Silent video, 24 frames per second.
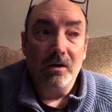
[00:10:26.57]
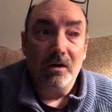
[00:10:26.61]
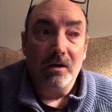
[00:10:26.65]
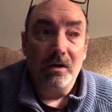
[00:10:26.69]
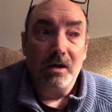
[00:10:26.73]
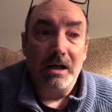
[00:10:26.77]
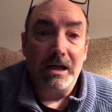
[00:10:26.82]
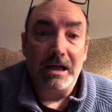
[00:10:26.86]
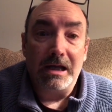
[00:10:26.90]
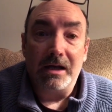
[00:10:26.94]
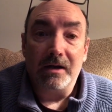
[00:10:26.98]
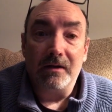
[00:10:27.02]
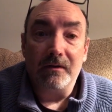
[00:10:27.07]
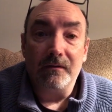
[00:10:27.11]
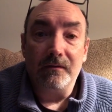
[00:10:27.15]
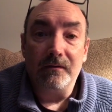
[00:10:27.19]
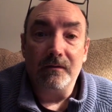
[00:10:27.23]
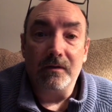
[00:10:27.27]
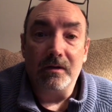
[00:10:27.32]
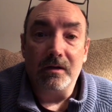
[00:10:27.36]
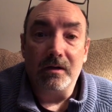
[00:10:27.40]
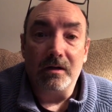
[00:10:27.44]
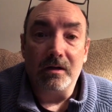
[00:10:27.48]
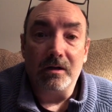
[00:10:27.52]
have
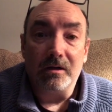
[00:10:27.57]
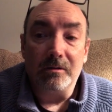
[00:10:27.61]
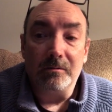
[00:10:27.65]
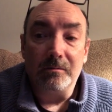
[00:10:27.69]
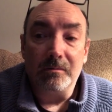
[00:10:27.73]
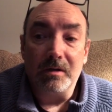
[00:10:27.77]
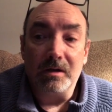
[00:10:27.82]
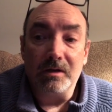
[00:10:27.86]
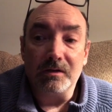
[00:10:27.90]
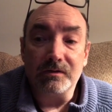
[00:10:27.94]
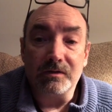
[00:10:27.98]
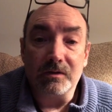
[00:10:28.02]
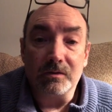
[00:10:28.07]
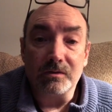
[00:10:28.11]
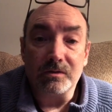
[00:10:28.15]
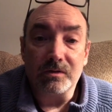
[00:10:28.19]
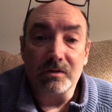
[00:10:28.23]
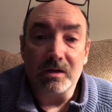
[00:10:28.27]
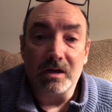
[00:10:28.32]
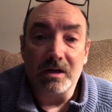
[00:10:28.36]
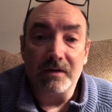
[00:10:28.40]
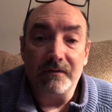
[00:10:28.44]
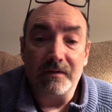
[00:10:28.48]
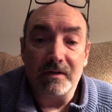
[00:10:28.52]
um, a
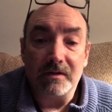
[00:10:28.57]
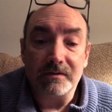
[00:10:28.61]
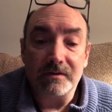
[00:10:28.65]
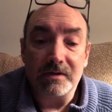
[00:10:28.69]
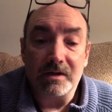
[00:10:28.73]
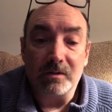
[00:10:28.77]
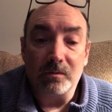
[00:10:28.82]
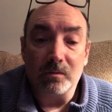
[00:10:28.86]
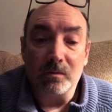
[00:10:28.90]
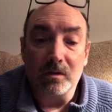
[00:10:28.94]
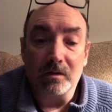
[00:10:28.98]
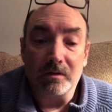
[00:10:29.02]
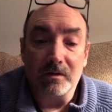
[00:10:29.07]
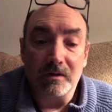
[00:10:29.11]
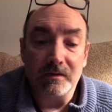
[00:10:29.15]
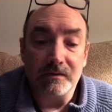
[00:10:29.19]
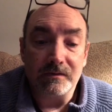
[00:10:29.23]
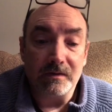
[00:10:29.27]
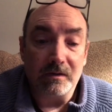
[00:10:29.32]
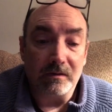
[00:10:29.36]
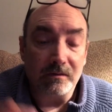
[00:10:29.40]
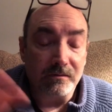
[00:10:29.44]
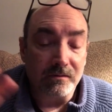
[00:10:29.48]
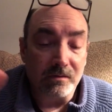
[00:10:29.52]
social life outside of work
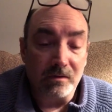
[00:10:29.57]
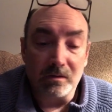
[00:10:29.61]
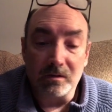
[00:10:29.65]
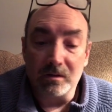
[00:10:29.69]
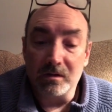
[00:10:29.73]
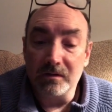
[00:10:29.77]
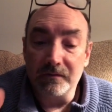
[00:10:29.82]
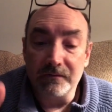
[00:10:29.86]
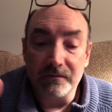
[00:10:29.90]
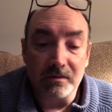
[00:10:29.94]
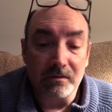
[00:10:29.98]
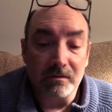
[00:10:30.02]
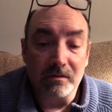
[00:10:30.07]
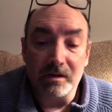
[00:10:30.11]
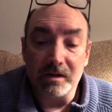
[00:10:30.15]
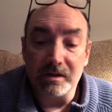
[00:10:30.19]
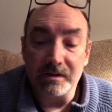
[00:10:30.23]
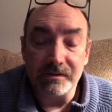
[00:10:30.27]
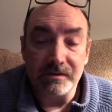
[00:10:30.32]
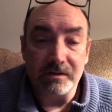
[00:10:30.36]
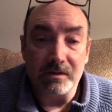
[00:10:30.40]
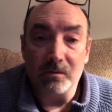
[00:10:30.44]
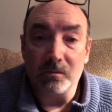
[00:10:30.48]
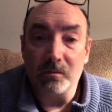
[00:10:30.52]
that's alternative or
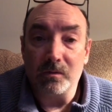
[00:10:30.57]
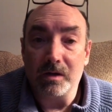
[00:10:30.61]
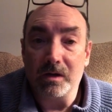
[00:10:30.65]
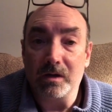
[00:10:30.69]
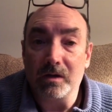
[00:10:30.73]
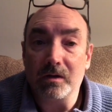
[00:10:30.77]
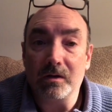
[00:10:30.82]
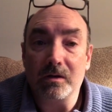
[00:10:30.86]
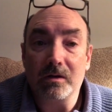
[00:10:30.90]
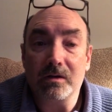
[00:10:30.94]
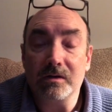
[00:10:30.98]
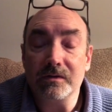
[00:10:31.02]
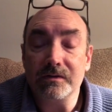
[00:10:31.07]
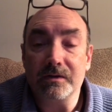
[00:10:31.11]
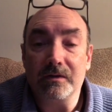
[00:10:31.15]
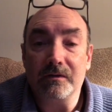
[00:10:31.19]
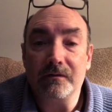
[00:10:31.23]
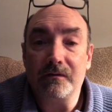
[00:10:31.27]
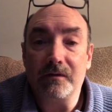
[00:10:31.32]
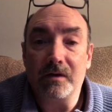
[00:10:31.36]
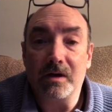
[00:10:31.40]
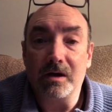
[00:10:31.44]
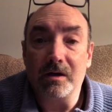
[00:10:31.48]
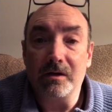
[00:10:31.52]
crazy or weird, because they'll
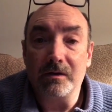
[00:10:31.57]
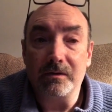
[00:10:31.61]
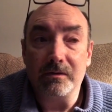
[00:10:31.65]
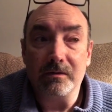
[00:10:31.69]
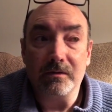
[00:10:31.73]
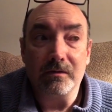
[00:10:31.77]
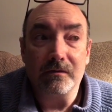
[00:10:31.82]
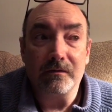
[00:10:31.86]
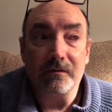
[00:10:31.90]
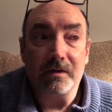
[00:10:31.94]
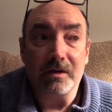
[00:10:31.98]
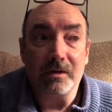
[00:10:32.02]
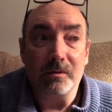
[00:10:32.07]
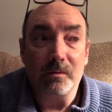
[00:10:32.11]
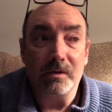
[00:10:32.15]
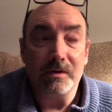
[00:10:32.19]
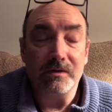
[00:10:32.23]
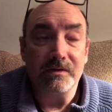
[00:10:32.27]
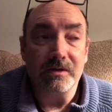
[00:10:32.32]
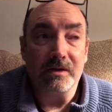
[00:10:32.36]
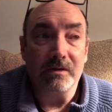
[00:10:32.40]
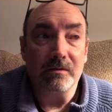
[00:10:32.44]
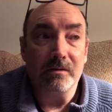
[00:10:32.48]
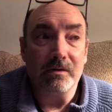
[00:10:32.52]
fire you. They'll find a
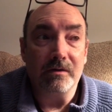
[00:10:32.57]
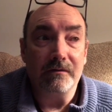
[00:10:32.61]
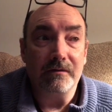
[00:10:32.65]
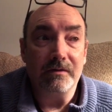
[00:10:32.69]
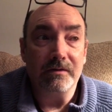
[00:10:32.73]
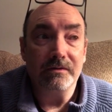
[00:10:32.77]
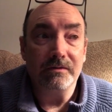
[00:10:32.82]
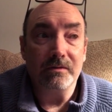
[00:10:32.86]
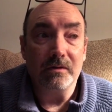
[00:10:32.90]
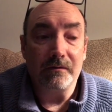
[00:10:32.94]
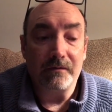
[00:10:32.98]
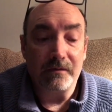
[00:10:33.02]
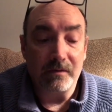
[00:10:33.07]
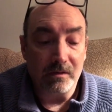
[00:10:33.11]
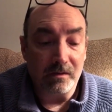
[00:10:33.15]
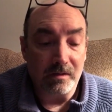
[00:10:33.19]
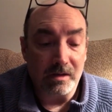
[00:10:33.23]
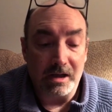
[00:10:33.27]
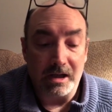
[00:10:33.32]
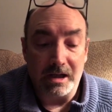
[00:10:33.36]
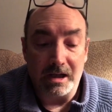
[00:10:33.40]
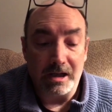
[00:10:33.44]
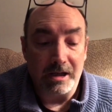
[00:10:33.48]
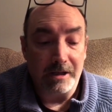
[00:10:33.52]
ways to get rid of you. So if you're
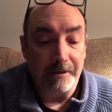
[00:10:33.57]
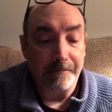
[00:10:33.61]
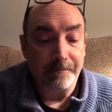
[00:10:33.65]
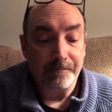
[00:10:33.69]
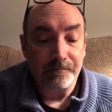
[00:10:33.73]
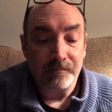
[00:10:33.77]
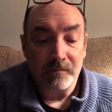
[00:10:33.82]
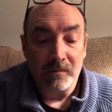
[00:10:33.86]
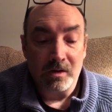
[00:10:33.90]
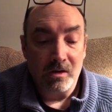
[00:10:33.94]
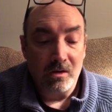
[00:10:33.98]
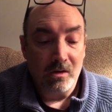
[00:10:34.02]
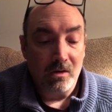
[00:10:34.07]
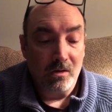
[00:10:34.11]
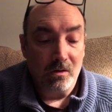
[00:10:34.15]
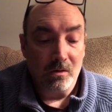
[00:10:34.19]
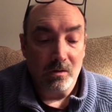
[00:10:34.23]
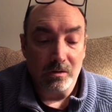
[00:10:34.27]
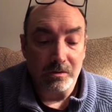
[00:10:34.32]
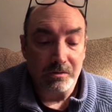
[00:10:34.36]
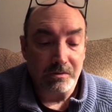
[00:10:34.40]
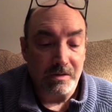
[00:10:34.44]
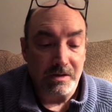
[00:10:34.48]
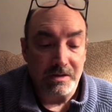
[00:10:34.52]
gay
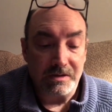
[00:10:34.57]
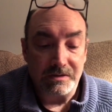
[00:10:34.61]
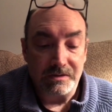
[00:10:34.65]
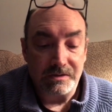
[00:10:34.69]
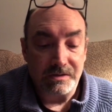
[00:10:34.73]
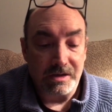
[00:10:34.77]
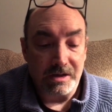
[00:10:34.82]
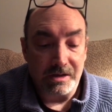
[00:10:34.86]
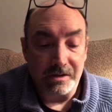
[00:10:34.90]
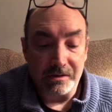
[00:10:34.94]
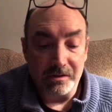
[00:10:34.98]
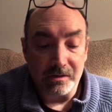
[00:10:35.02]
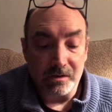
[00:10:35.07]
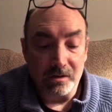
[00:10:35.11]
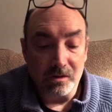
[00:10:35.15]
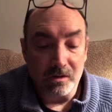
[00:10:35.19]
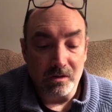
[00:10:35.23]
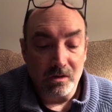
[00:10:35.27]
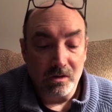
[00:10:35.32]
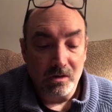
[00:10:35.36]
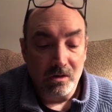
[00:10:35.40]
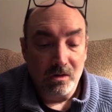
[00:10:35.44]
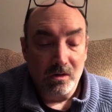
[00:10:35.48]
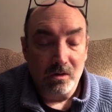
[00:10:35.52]
or transgender
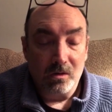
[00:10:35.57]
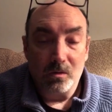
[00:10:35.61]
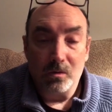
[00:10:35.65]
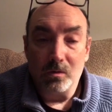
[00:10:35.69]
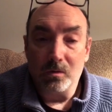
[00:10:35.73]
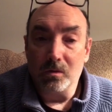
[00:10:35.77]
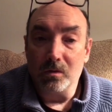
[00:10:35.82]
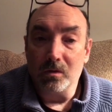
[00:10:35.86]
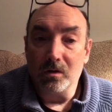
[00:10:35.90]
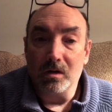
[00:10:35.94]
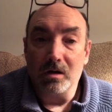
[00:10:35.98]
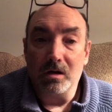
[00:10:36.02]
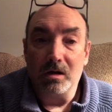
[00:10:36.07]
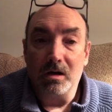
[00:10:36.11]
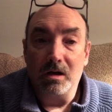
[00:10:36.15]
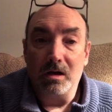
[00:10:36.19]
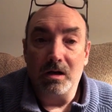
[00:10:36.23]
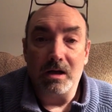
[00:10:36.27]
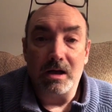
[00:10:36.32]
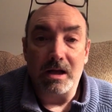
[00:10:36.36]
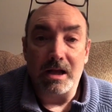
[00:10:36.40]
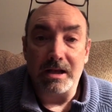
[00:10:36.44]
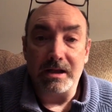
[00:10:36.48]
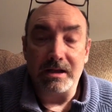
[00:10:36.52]
or
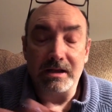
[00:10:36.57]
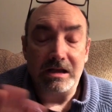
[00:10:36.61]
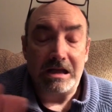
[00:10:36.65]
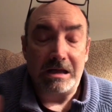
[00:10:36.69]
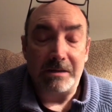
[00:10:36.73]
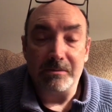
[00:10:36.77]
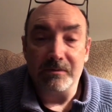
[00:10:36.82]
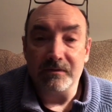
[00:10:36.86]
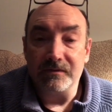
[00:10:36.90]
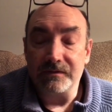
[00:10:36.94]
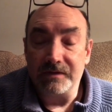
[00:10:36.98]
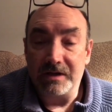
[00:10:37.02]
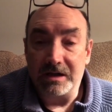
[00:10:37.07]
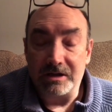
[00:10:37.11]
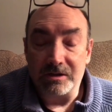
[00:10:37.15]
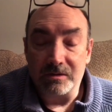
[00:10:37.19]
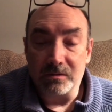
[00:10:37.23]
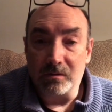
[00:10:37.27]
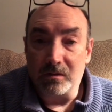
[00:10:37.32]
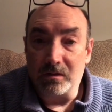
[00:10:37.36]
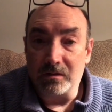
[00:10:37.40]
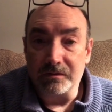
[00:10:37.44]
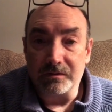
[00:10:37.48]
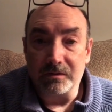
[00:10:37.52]
any type of
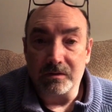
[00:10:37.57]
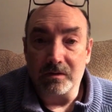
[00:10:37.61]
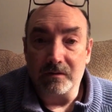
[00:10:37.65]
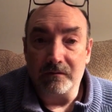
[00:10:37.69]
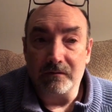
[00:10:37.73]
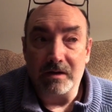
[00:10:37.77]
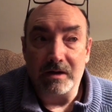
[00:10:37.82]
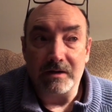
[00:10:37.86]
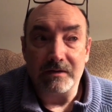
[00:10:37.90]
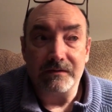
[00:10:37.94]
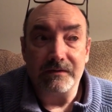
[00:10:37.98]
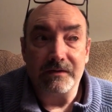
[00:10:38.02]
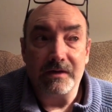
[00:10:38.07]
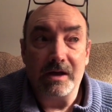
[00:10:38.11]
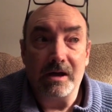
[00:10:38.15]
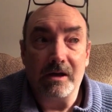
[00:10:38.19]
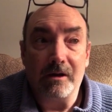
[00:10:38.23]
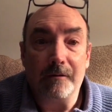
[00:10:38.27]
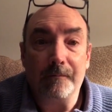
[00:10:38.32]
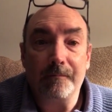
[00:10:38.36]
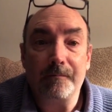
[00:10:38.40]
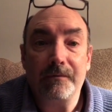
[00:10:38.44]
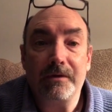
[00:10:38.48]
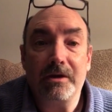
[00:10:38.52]
sexual alternative
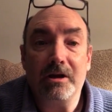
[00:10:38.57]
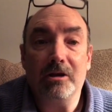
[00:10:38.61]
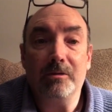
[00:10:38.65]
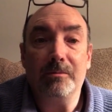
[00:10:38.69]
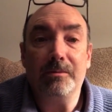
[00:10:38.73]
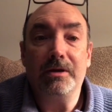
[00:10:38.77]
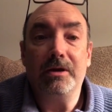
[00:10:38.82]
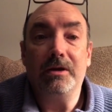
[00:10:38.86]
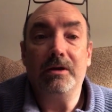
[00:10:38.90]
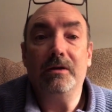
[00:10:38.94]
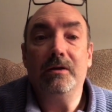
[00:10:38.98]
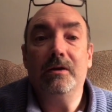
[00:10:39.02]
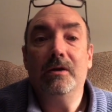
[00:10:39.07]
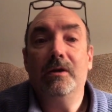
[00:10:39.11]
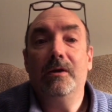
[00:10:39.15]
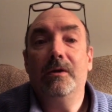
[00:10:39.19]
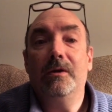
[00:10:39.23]
lifestyle, it'll be,